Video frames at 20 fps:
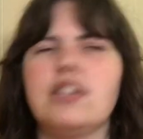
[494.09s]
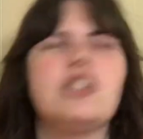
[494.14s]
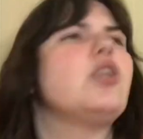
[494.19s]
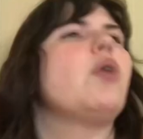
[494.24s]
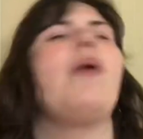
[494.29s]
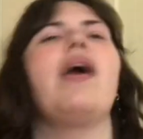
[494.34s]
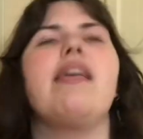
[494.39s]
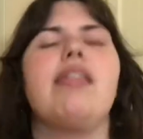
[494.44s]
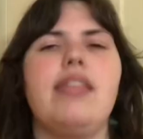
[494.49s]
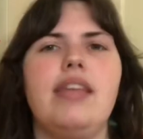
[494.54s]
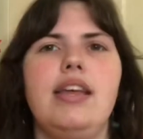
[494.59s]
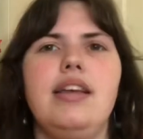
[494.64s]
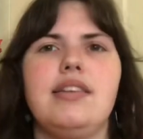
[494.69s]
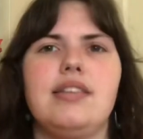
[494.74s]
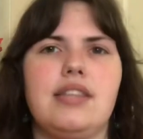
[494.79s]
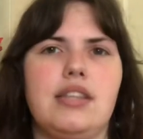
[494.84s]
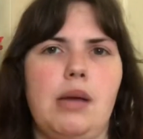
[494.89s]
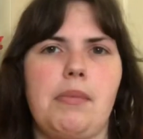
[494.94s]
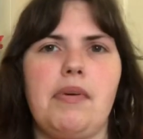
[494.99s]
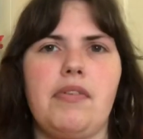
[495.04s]
So I think
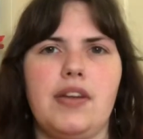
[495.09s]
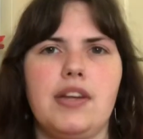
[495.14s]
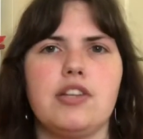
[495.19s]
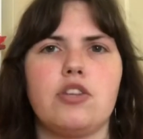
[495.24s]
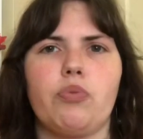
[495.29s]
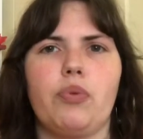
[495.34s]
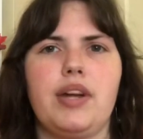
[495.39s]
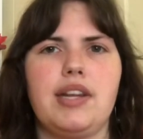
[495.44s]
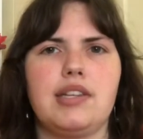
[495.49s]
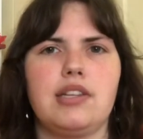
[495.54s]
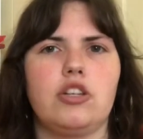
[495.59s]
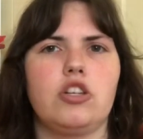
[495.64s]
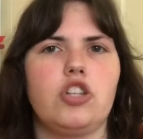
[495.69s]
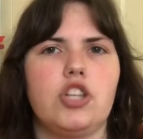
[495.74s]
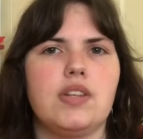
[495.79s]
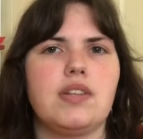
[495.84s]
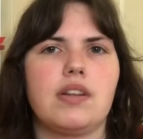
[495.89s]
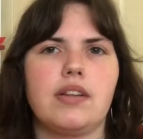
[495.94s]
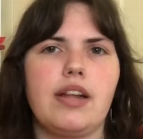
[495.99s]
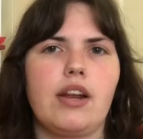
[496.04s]
some of his
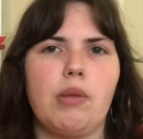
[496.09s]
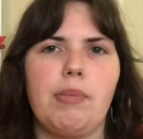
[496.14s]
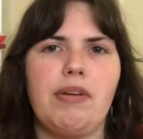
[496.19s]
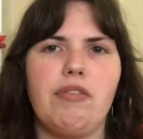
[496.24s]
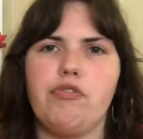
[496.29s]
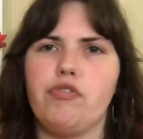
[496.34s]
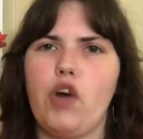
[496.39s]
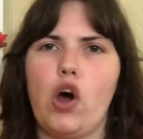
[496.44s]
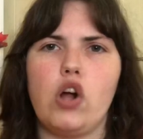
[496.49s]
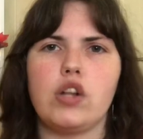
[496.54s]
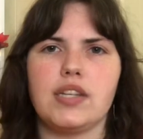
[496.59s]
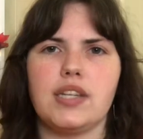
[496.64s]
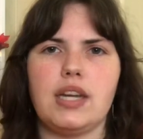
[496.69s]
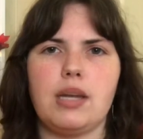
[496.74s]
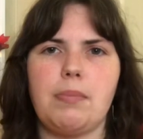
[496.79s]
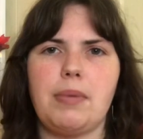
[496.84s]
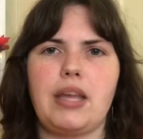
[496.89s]
research is a little bit faulty,